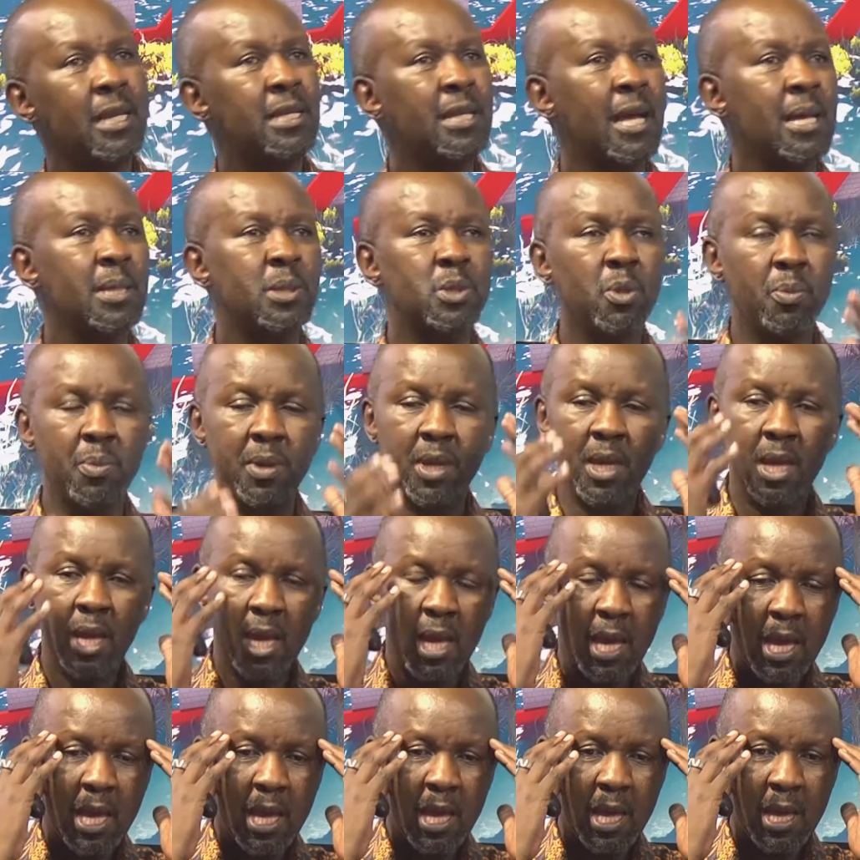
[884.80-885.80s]
It has to be
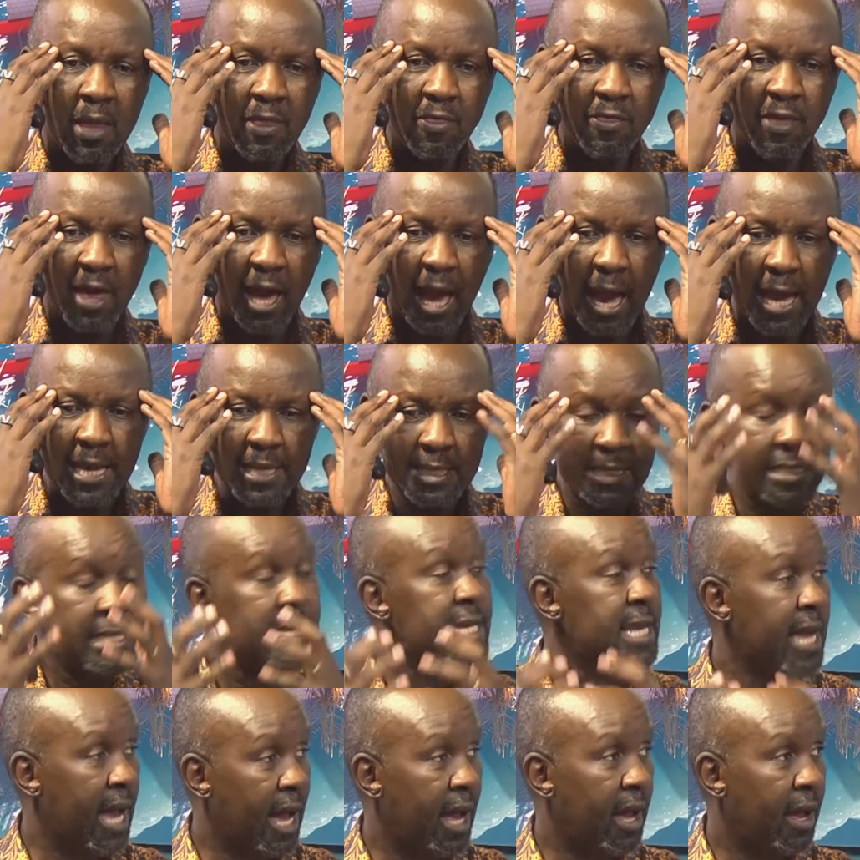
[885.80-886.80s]
the
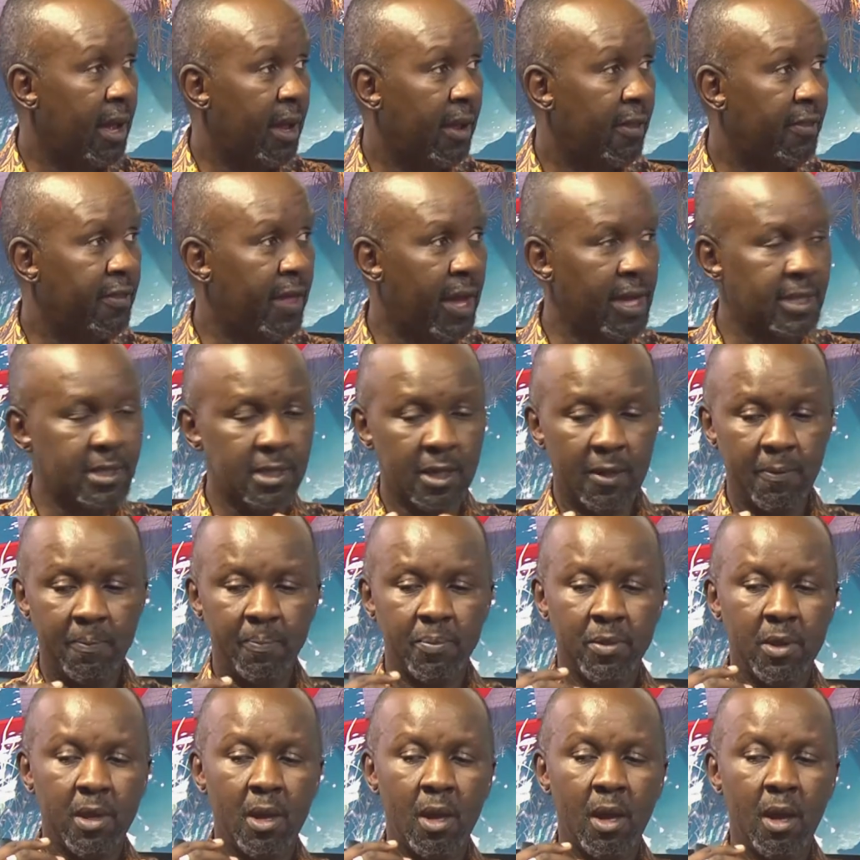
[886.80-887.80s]
idea that
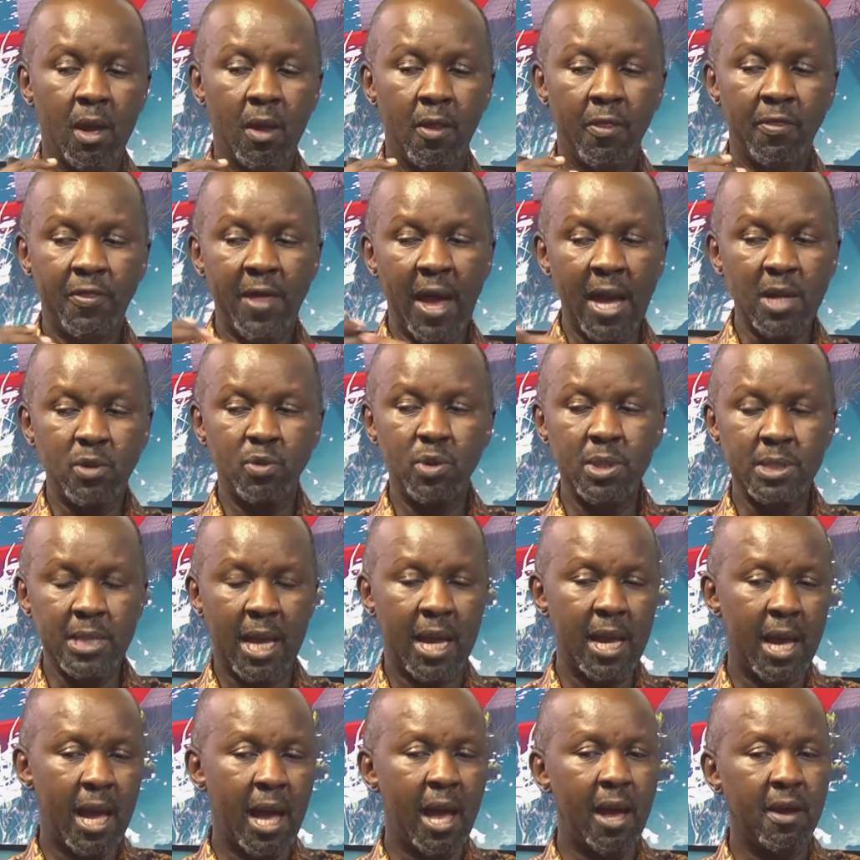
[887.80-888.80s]
that which
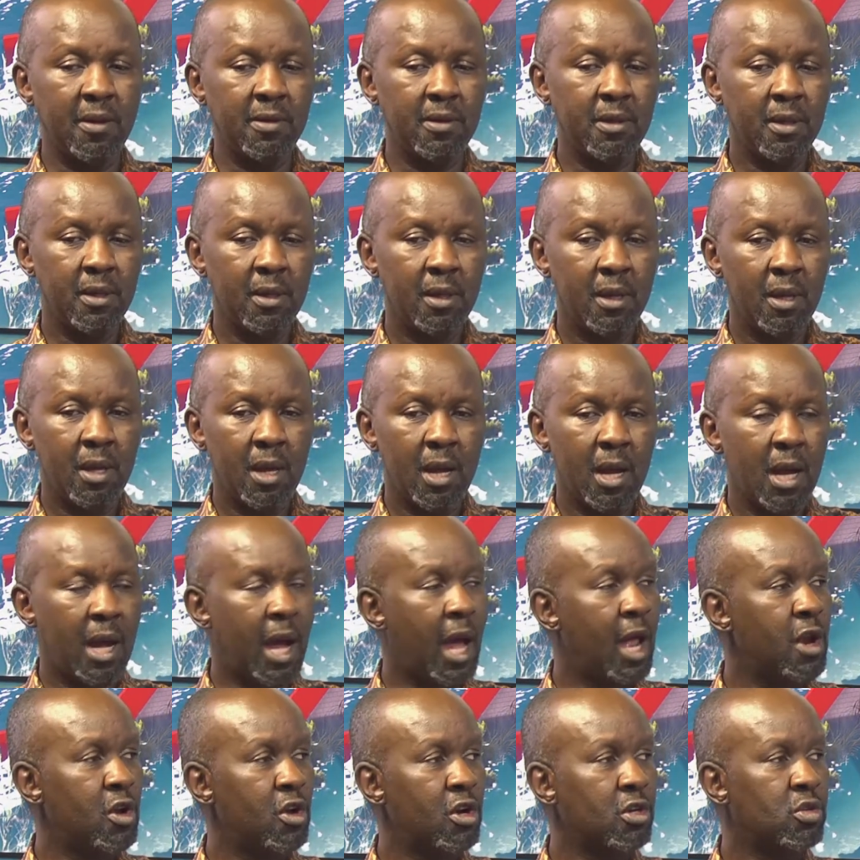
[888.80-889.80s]
I had
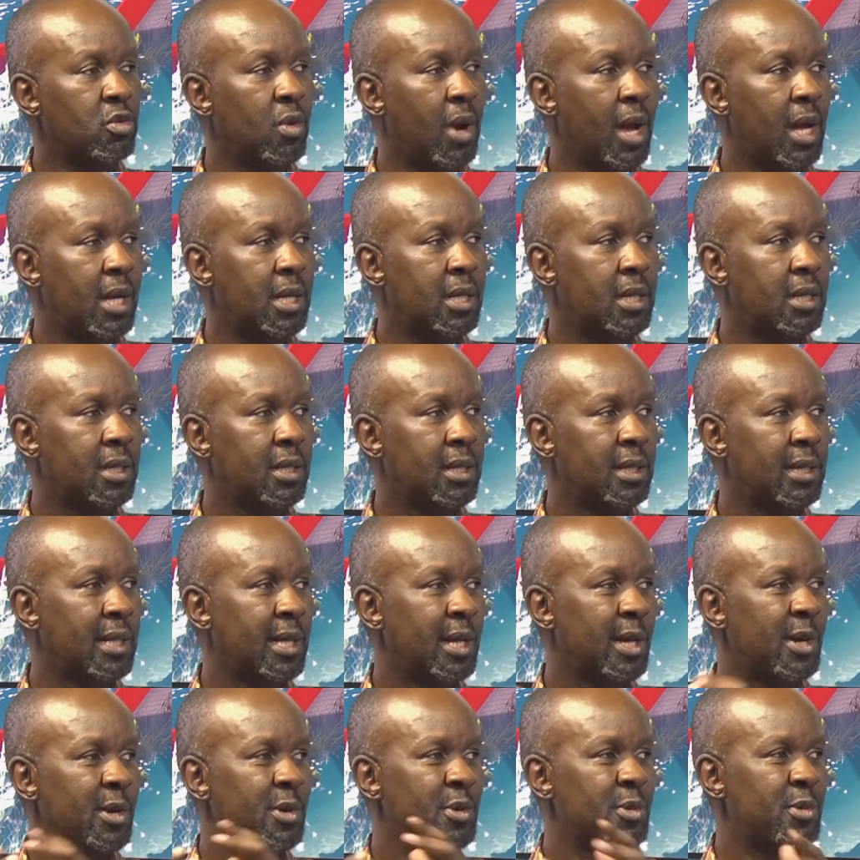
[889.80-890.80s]
cannot work
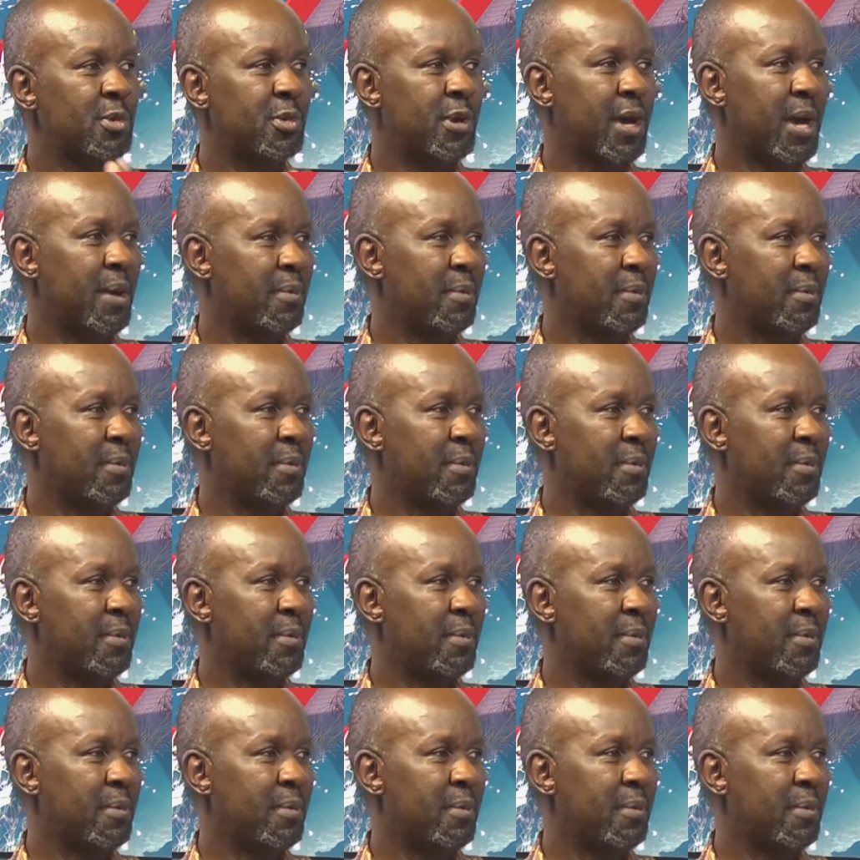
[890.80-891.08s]
where